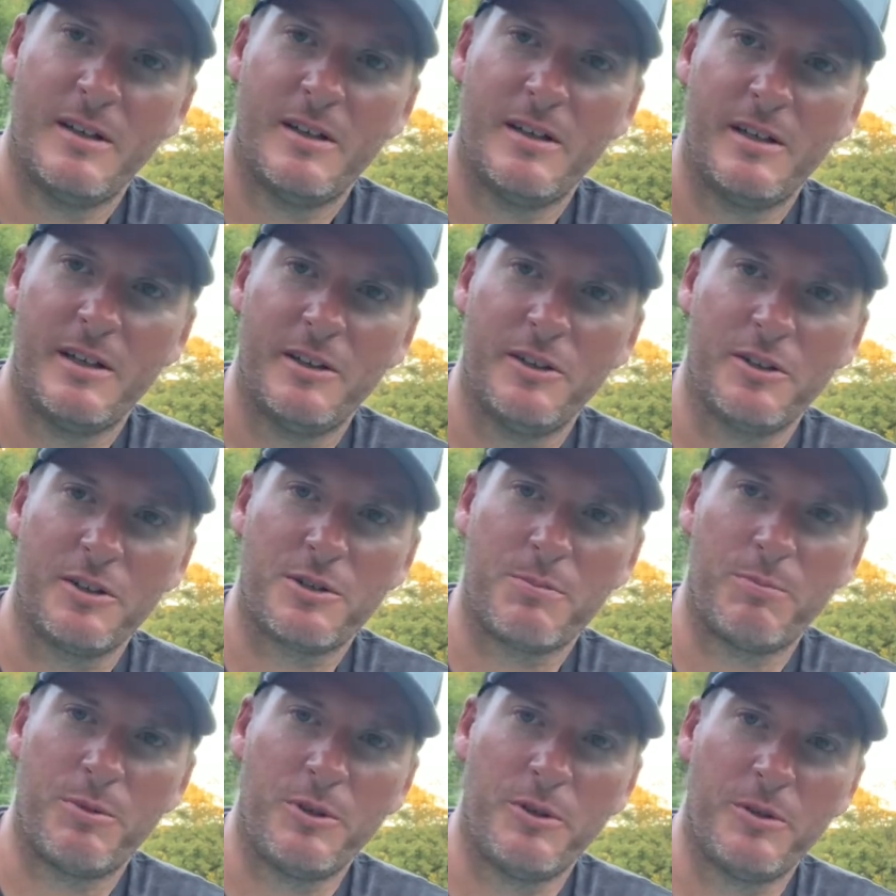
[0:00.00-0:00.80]
it looks
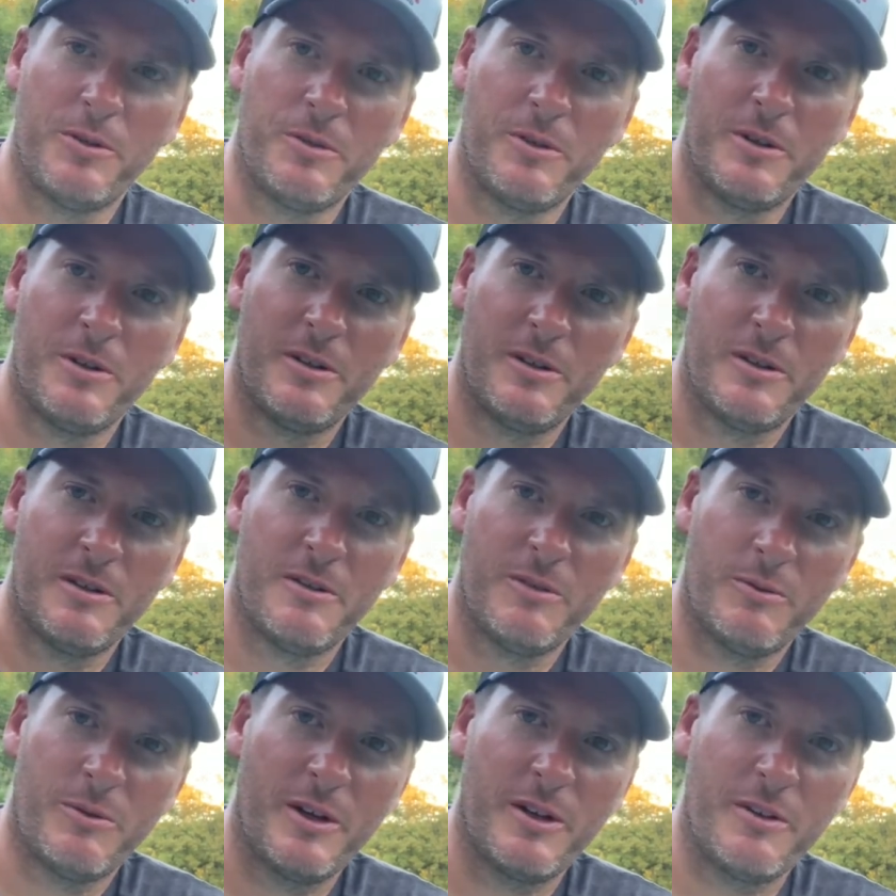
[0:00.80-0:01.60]
blue.
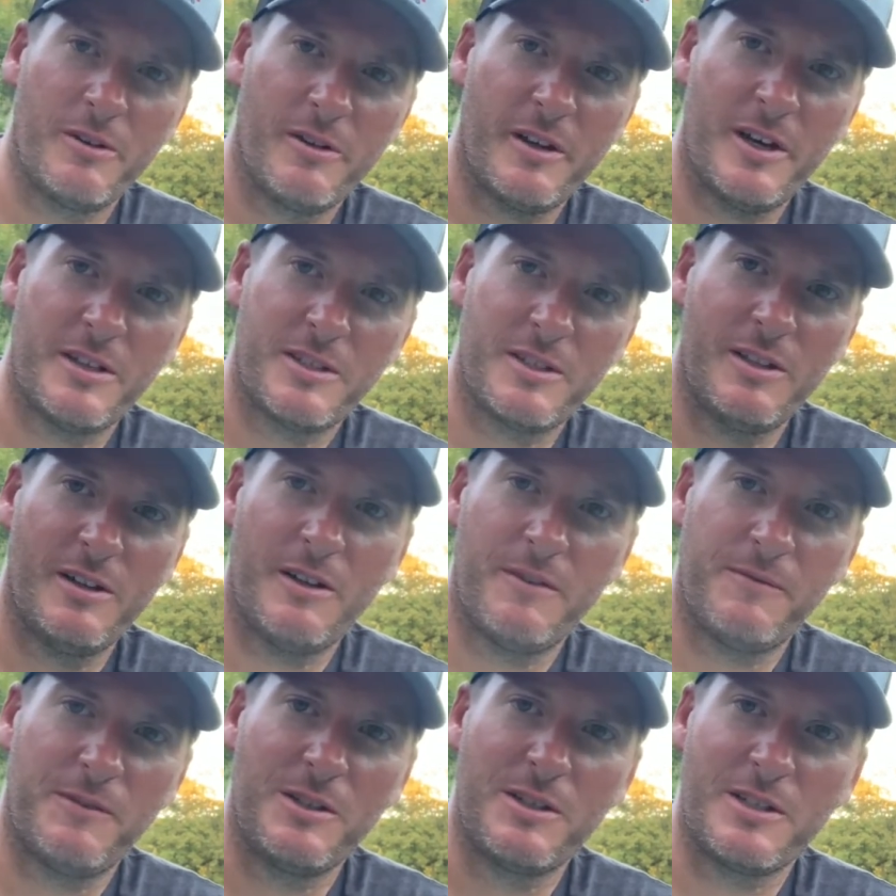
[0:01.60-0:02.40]
Whether that's
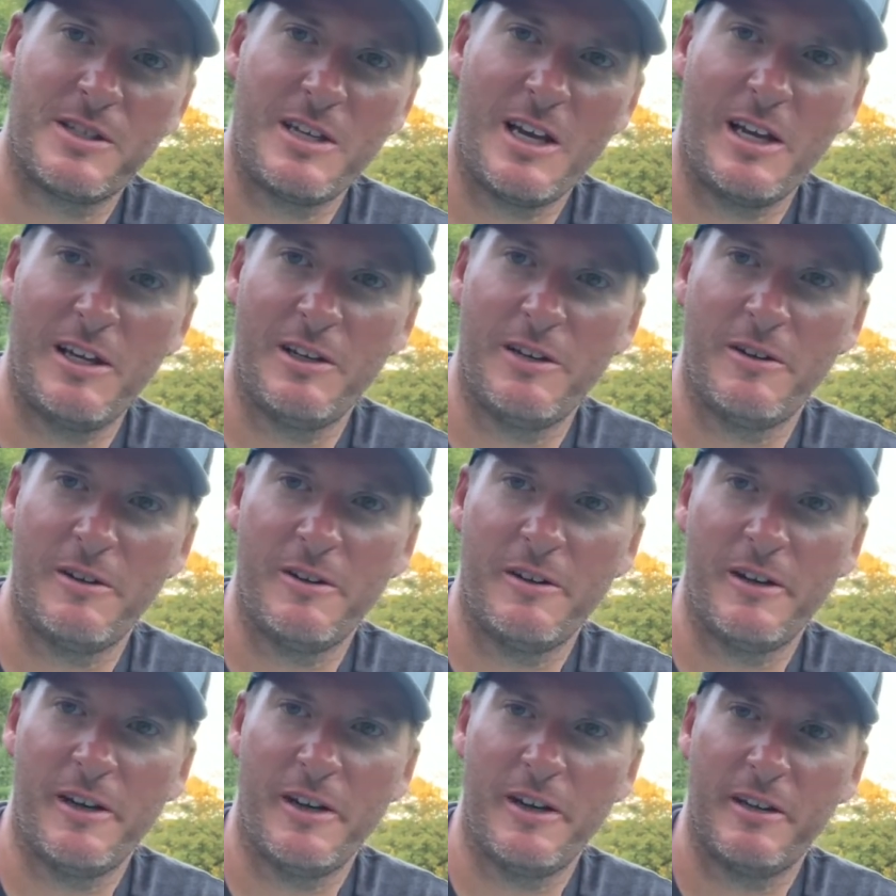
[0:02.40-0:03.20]
enough to stain it or
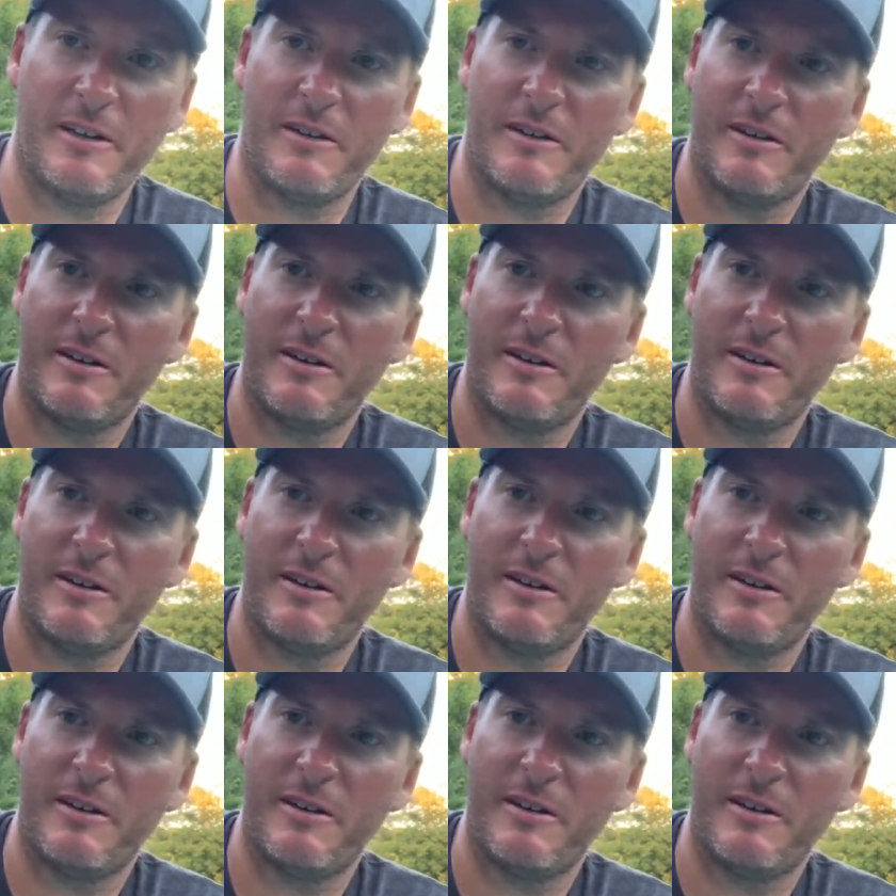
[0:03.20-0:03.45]
not,